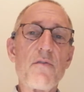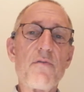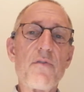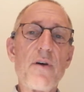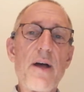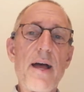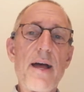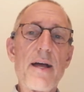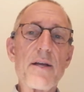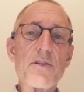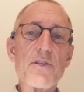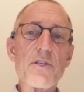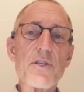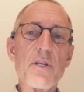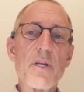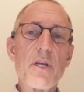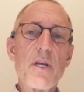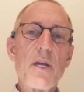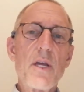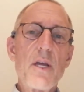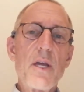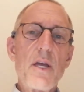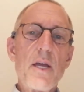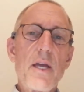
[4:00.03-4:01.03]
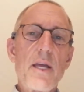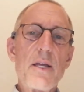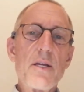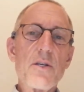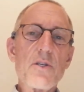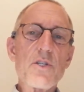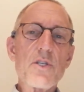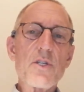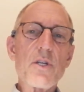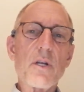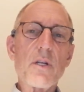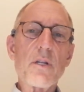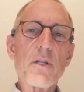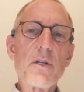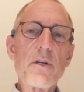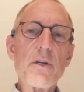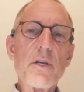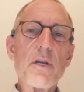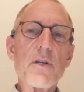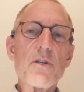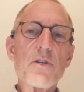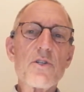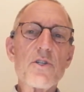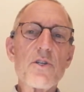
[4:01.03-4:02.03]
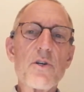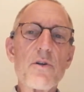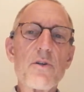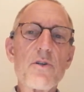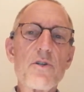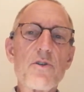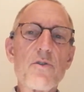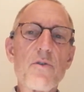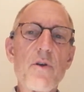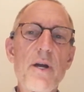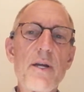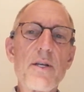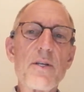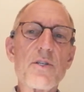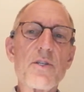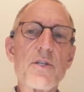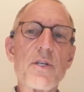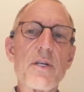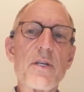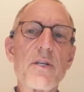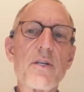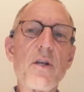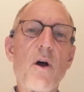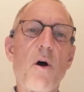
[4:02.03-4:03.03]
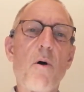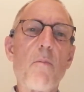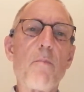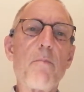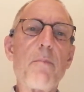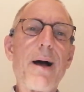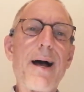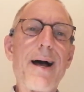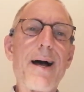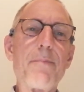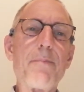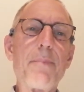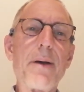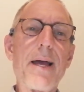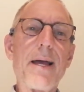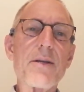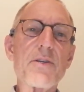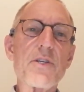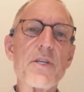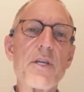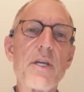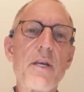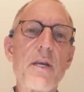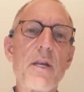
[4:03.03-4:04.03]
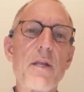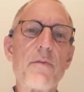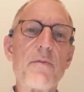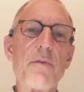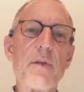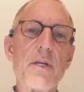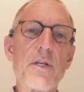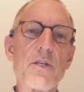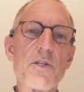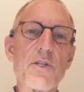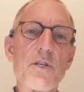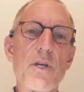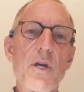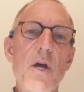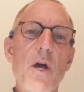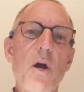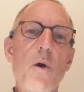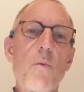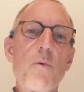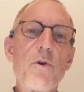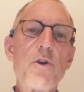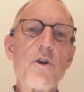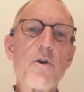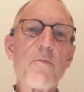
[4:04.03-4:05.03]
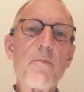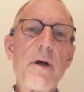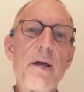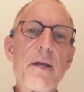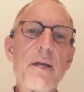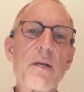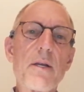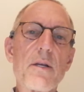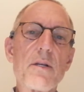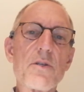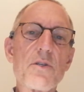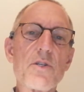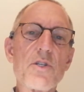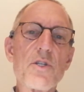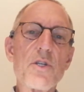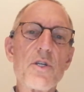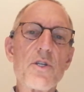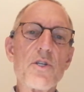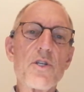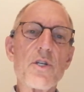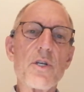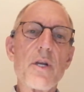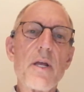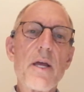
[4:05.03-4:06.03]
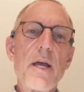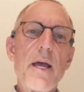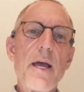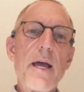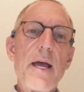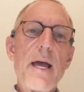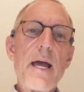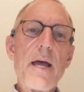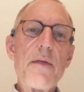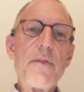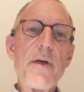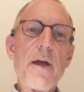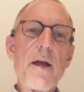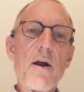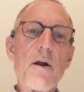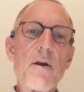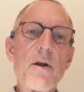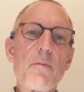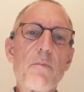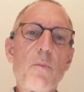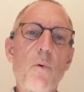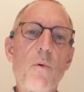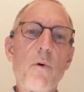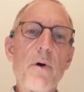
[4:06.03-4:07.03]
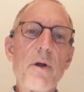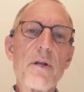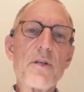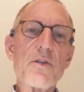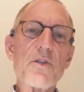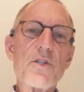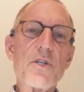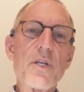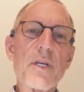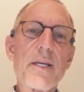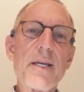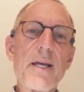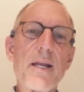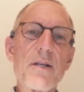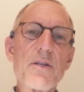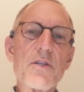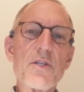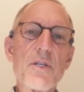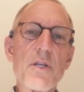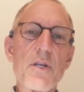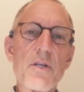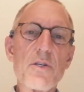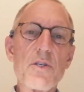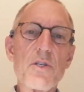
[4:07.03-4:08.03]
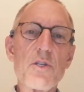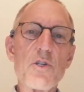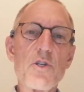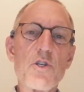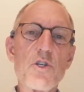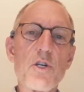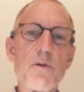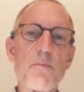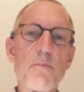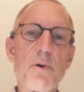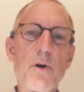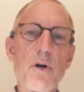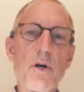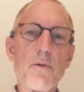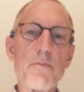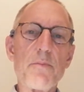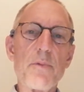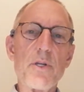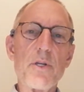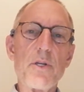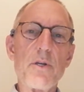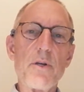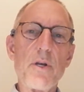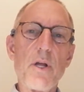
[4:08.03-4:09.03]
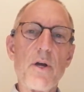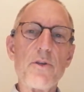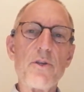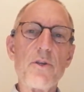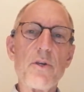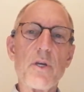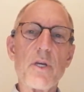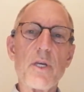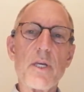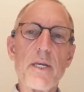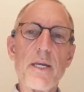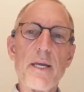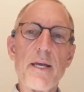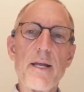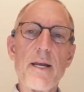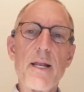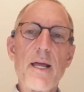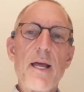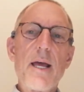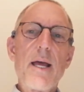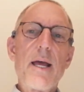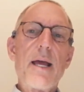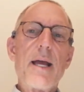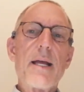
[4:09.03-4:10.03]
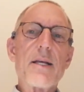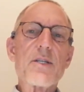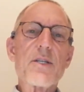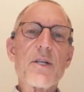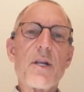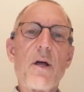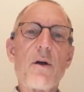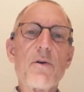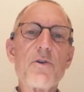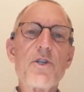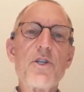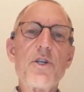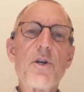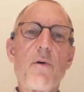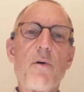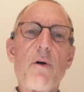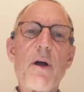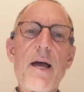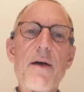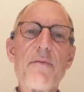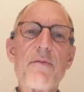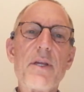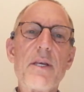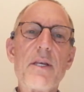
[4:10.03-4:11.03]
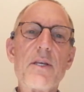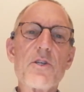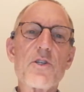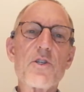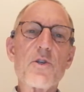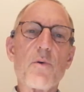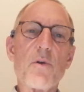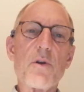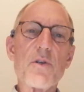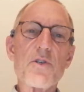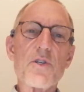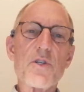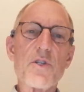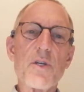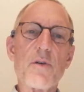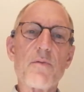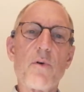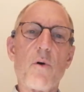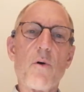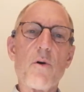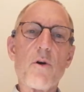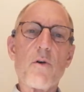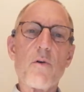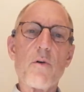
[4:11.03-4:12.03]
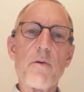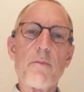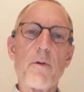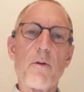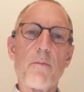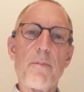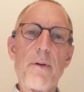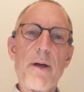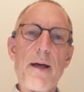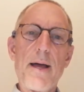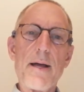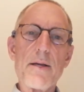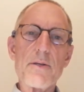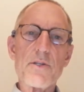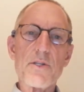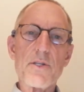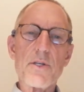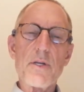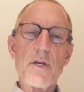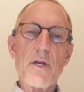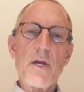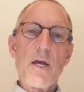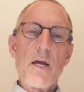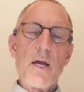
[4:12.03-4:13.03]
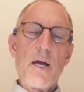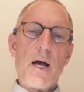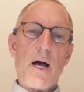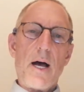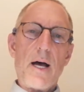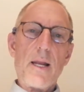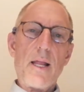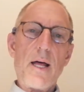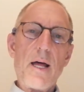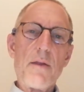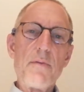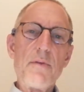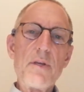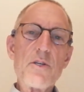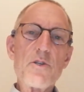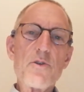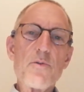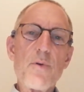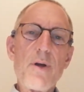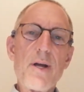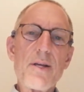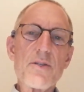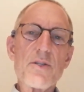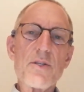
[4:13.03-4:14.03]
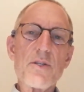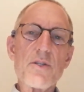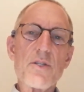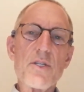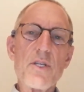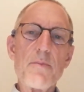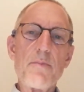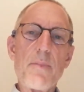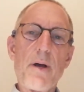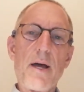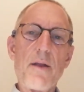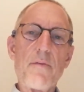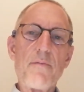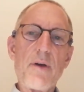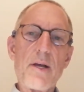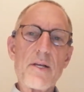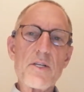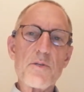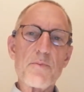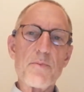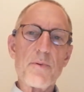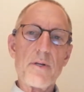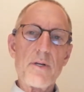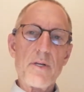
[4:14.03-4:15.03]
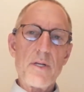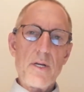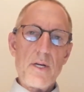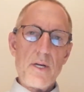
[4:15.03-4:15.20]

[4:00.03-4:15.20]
fast, is to look at certain traits and don't bypass any of these when you're making a decision. And they are, number one, is to get a citizenship program that you know you can get as long as you don't have any sort of civil or criminal past. A lot of these residency by investment